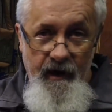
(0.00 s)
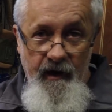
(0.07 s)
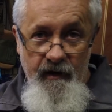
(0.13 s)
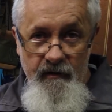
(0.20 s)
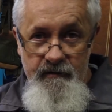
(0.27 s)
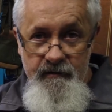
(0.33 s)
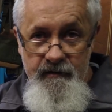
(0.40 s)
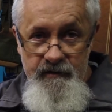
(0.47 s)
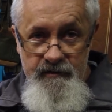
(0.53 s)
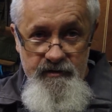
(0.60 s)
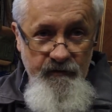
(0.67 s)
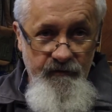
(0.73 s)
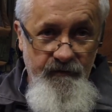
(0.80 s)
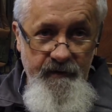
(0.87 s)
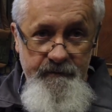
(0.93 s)
I'll
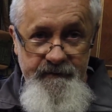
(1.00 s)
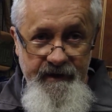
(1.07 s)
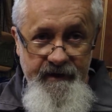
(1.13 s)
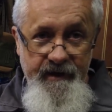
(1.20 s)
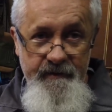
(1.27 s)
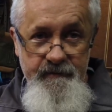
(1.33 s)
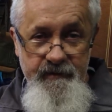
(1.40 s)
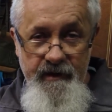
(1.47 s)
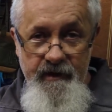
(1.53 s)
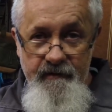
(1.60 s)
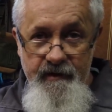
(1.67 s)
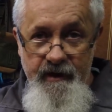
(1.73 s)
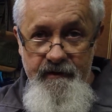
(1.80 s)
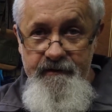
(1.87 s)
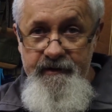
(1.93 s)
flip the camera
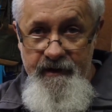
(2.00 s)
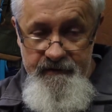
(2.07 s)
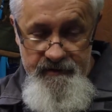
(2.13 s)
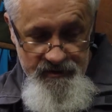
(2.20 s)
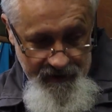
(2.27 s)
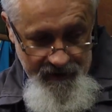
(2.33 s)
around and